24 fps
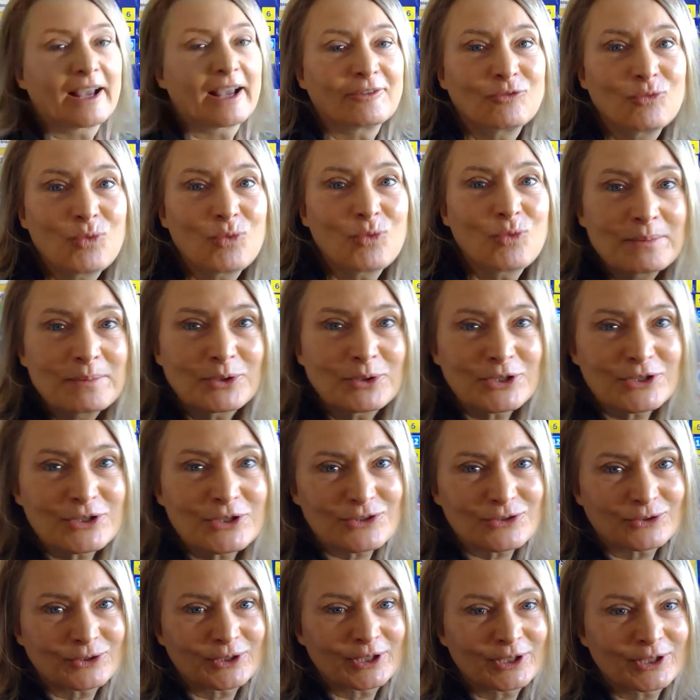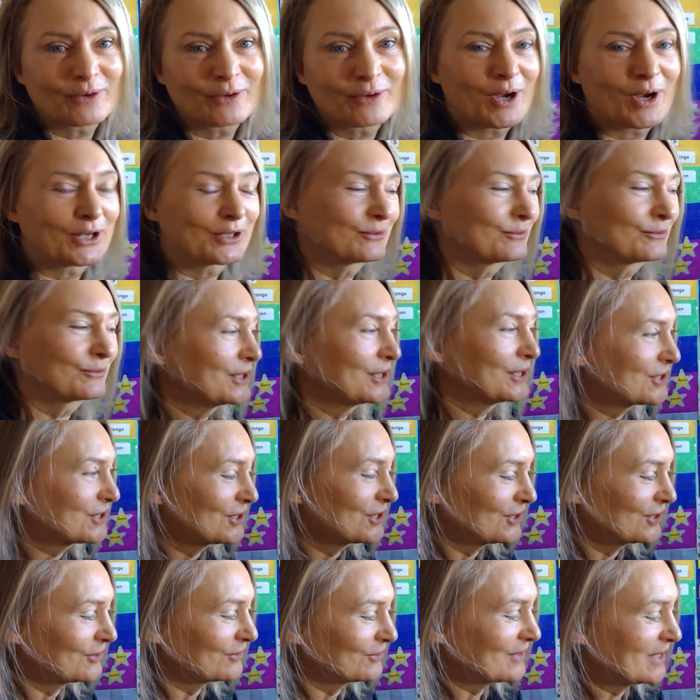have one more story I want to read
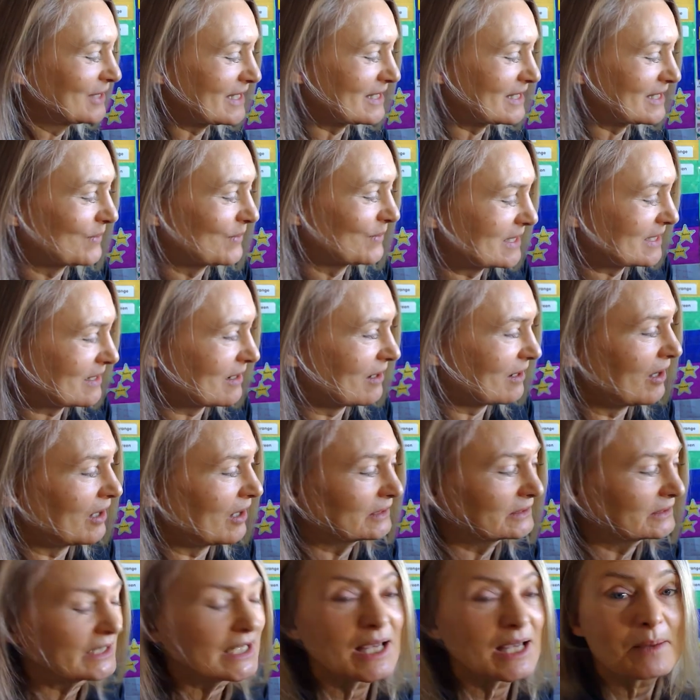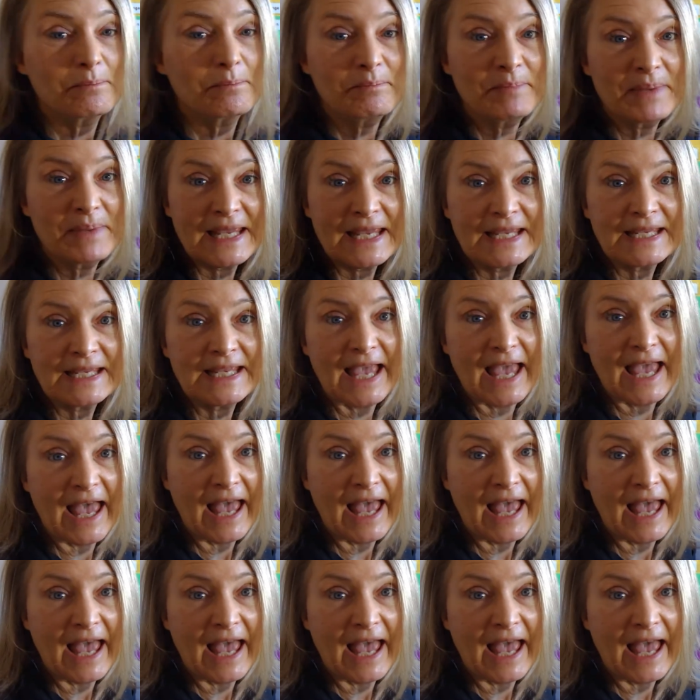to you. This one's called Big